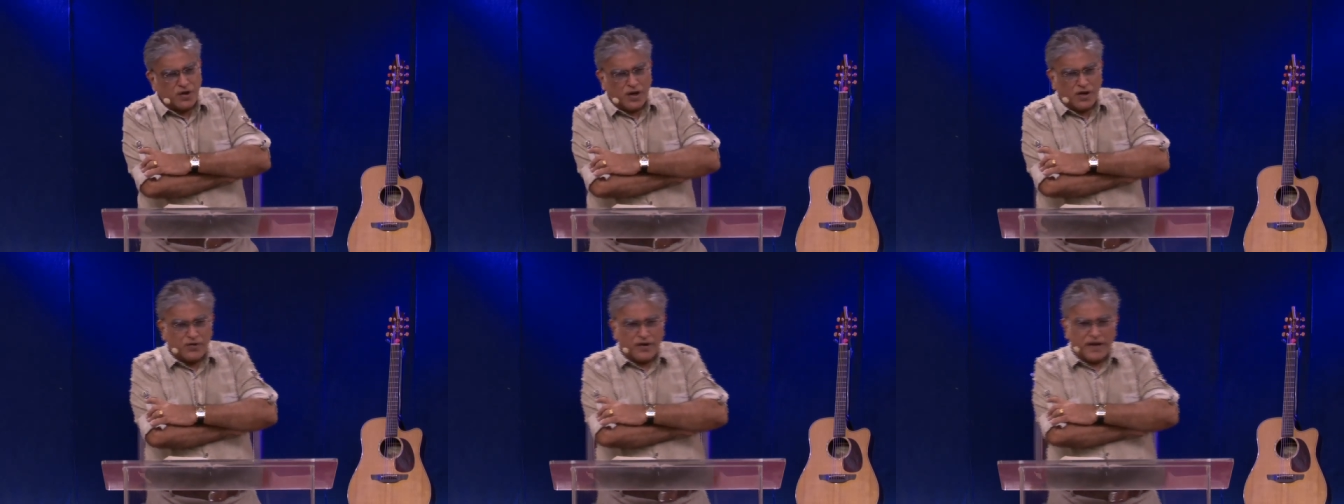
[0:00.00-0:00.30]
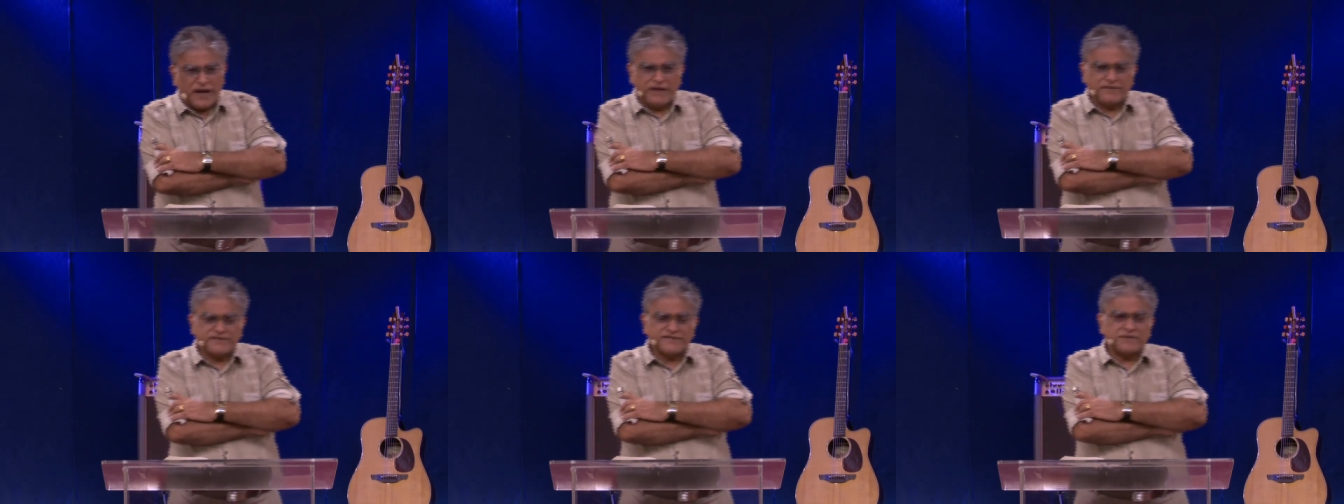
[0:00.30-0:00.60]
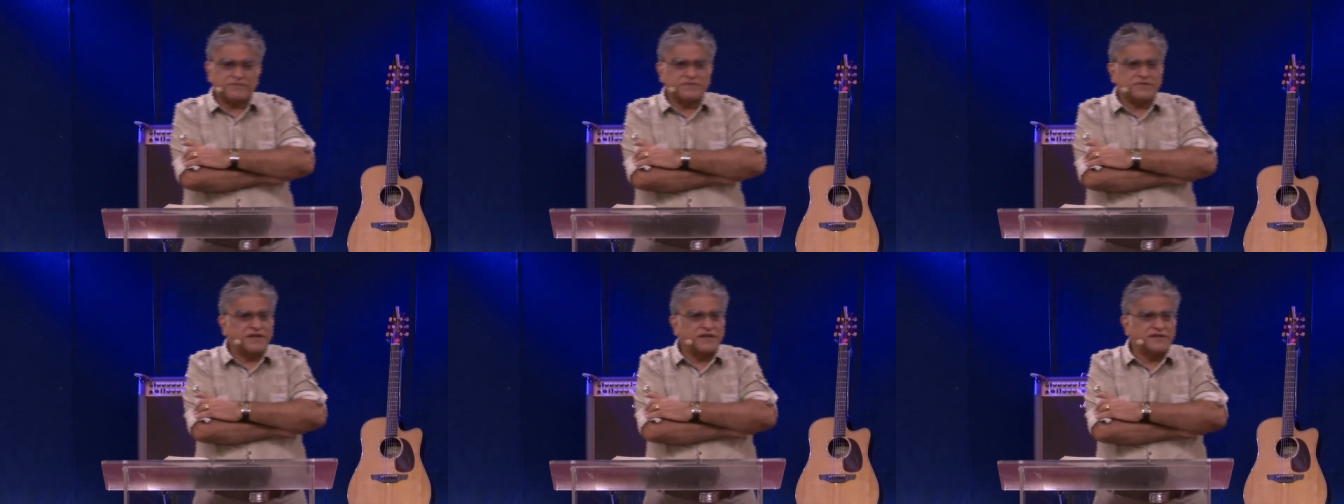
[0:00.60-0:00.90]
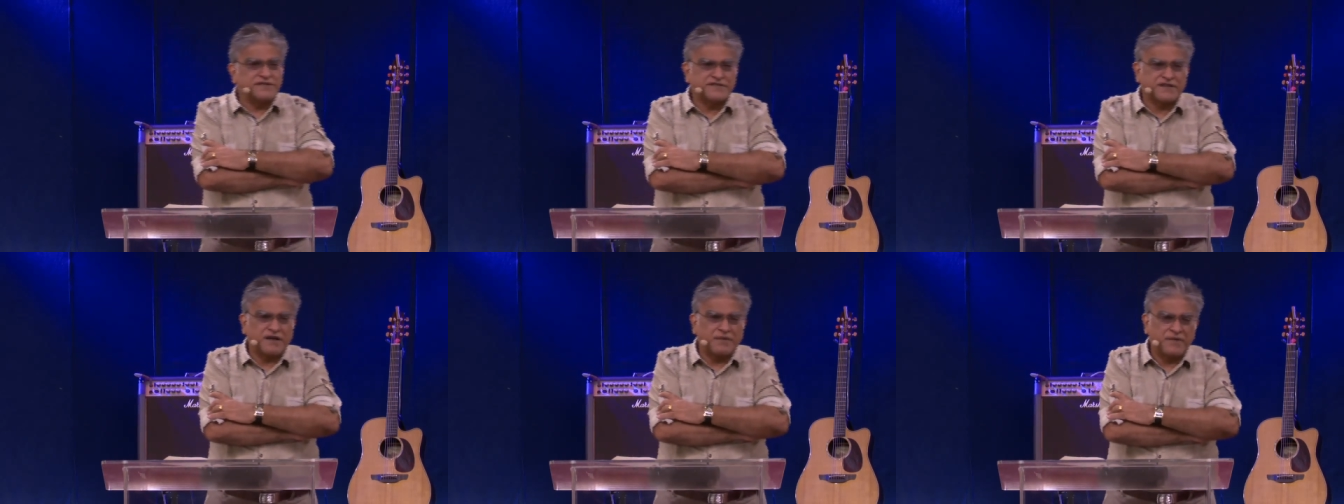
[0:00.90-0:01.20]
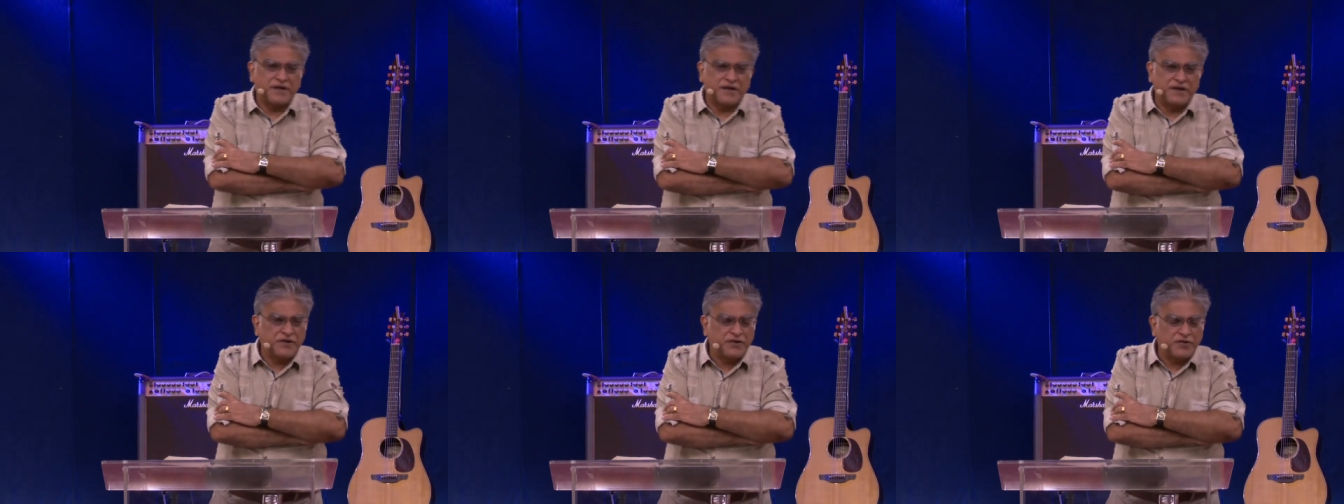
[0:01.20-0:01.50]
going to have some things
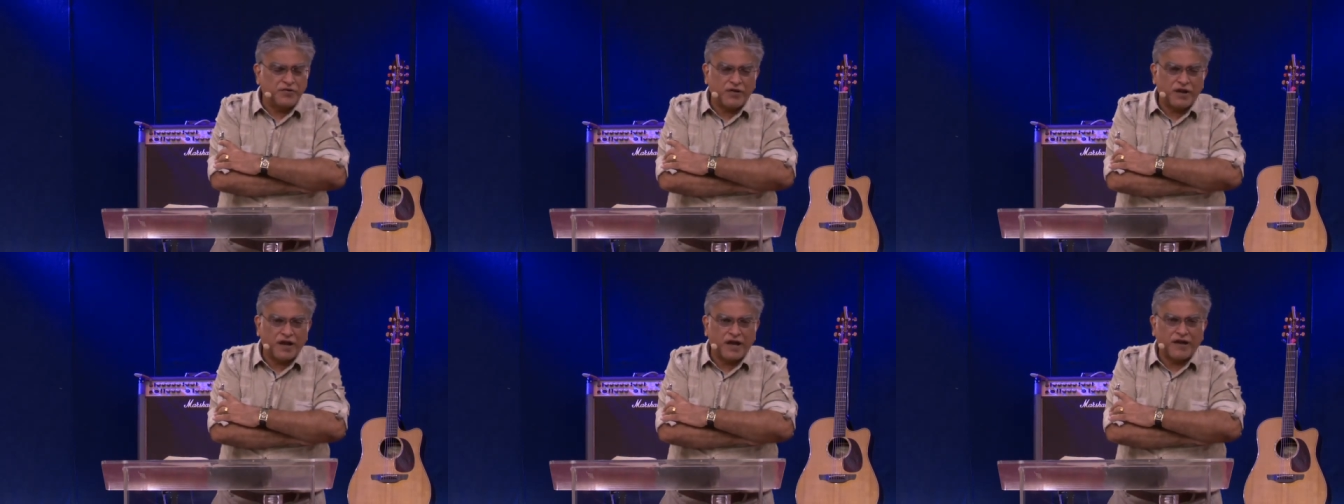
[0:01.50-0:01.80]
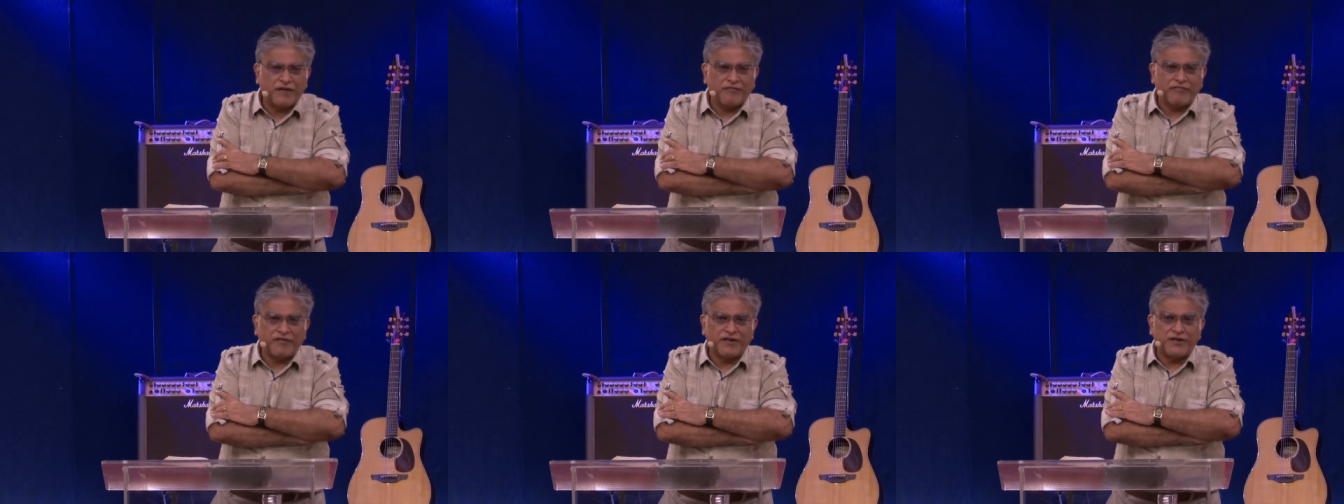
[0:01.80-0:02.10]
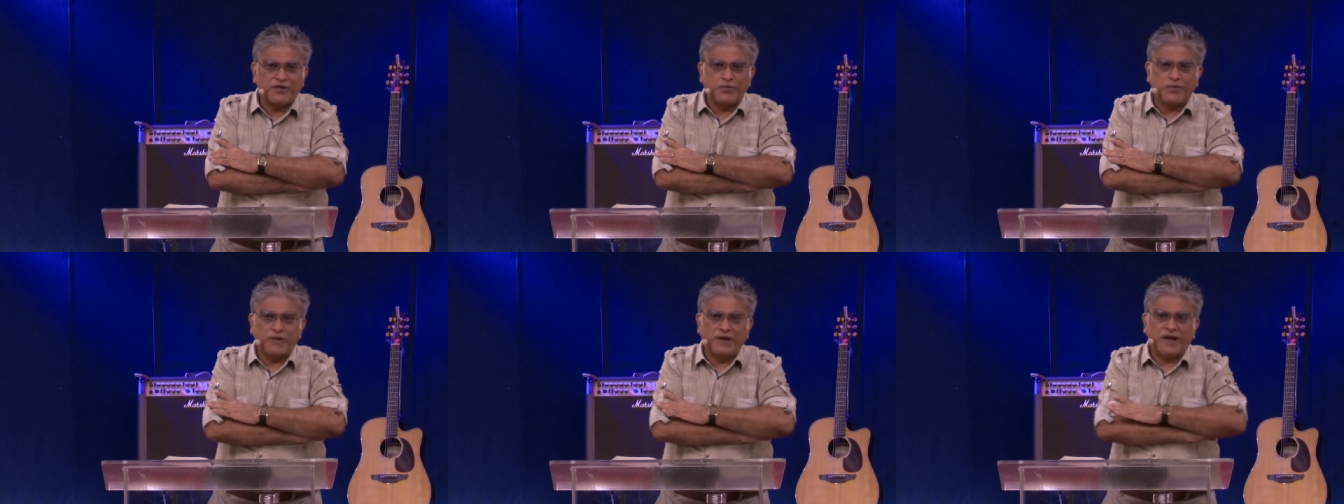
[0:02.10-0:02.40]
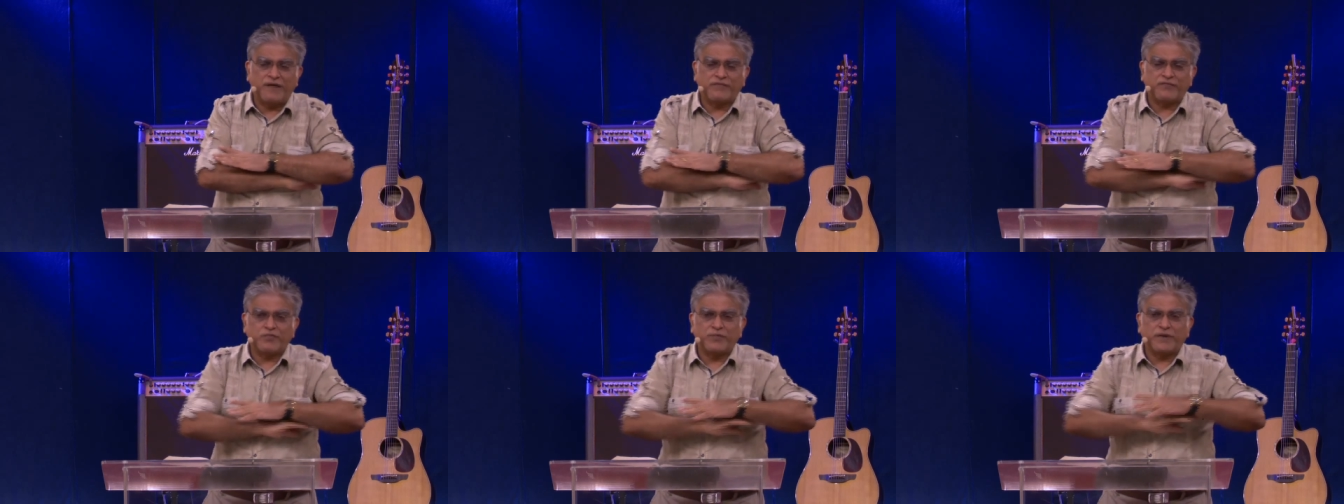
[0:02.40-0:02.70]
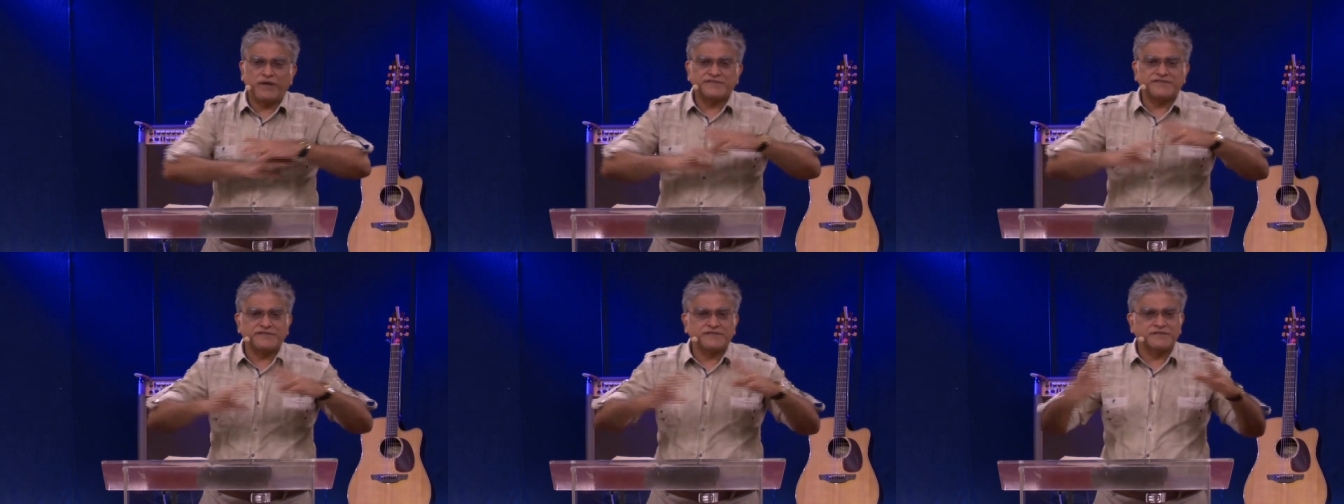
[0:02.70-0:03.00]
coming in your life and you will have to
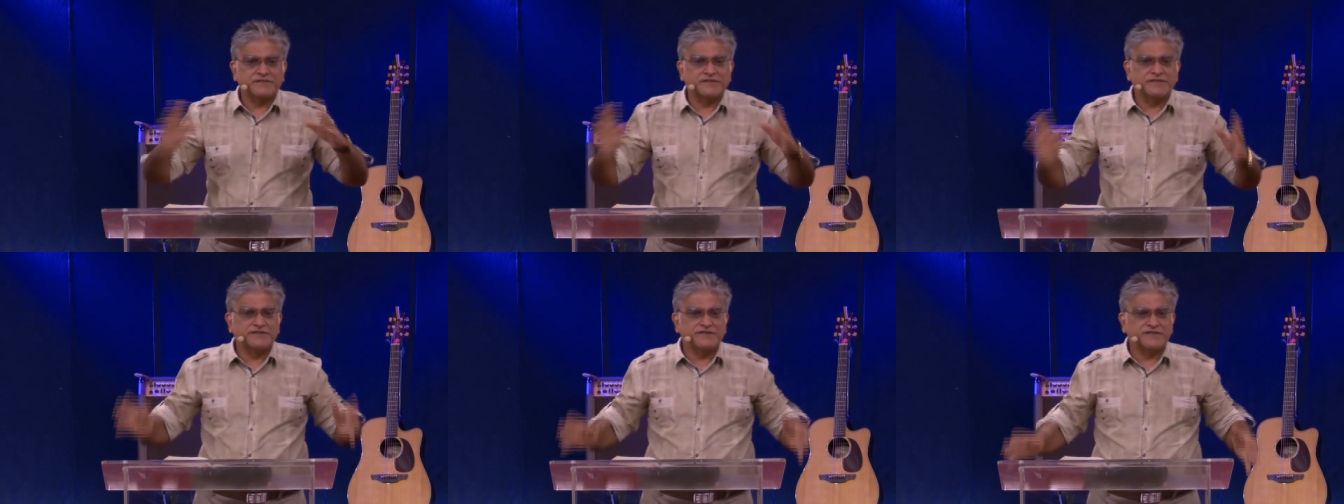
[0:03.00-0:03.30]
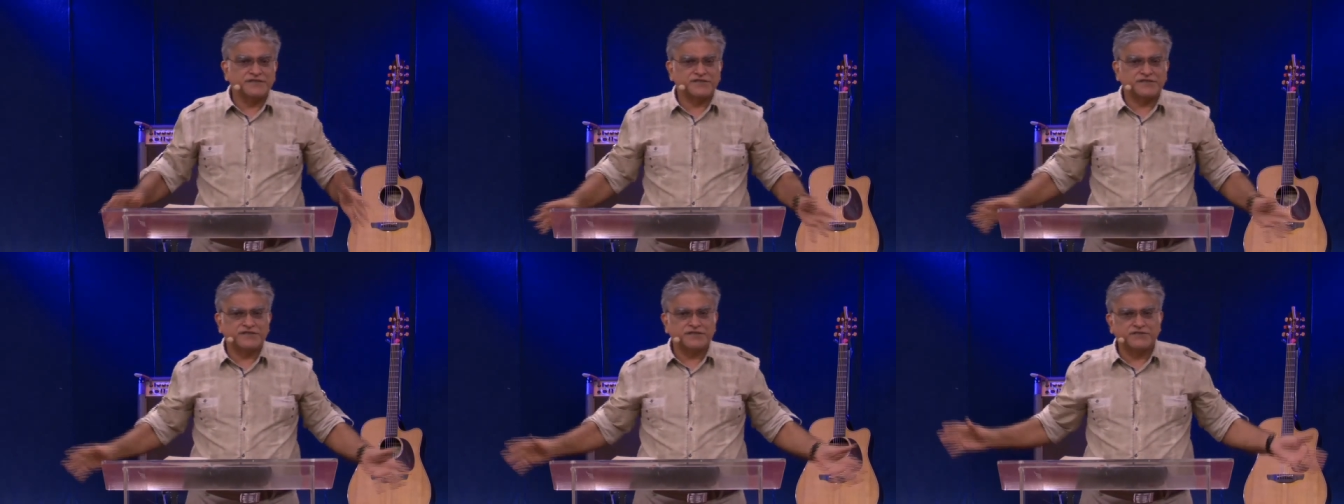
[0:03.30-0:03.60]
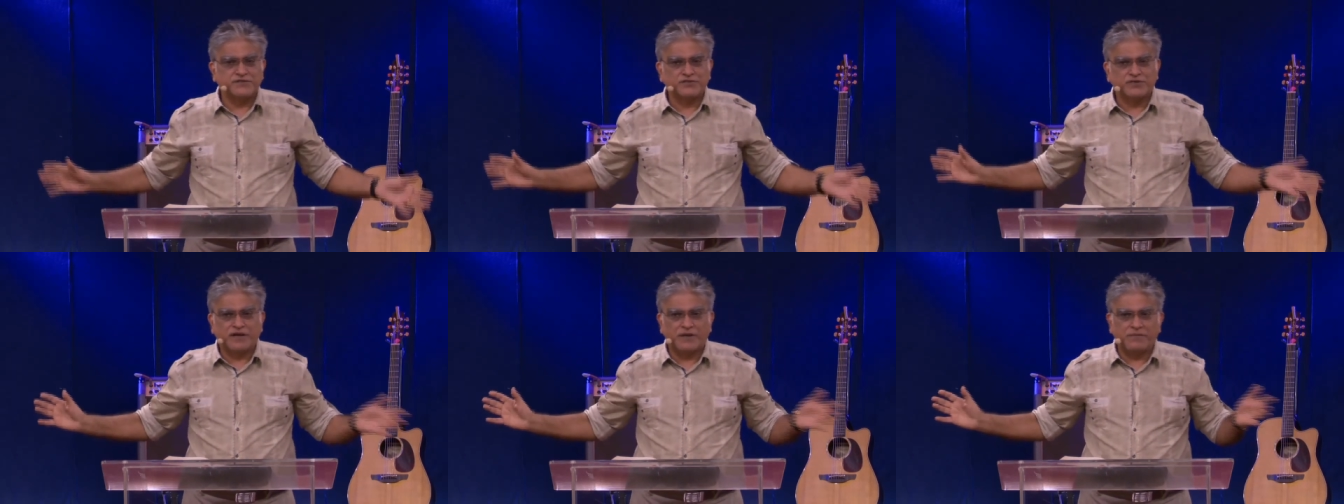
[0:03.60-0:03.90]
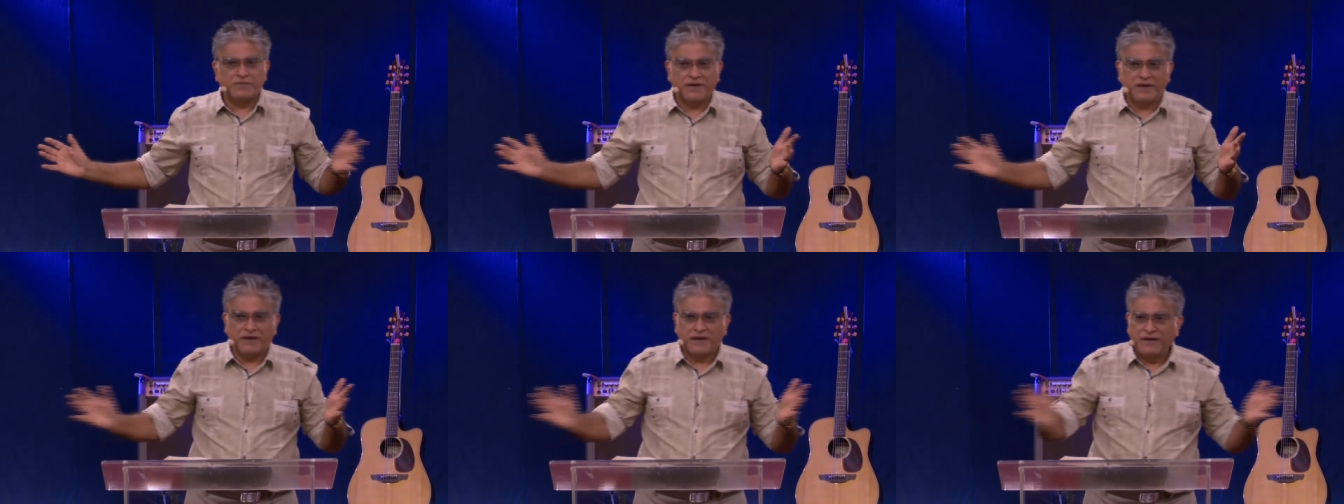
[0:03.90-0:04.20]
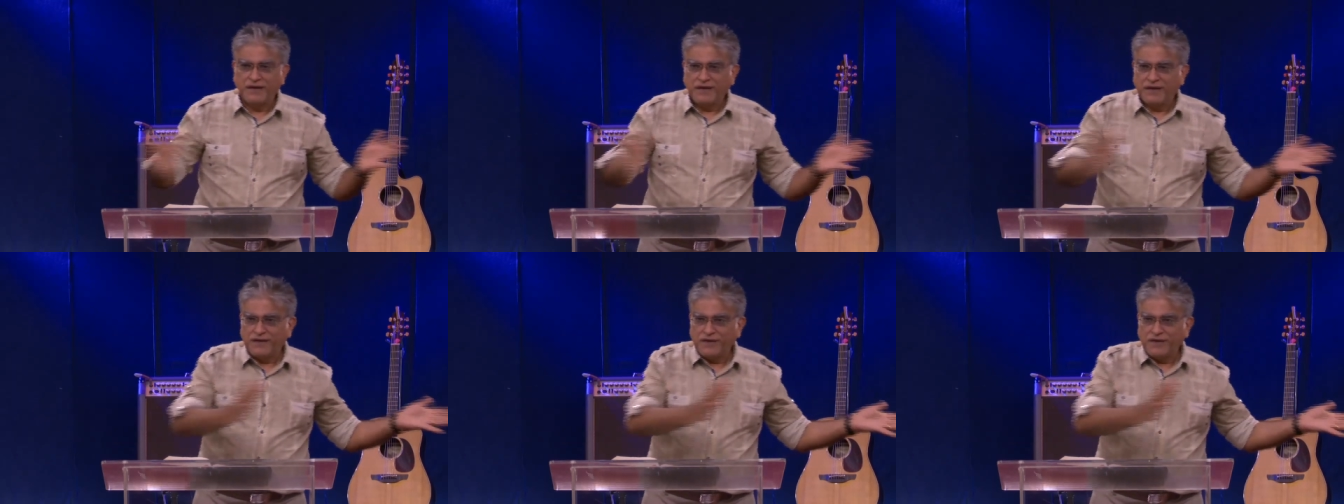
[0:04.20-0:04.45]
make certain decisions. You can be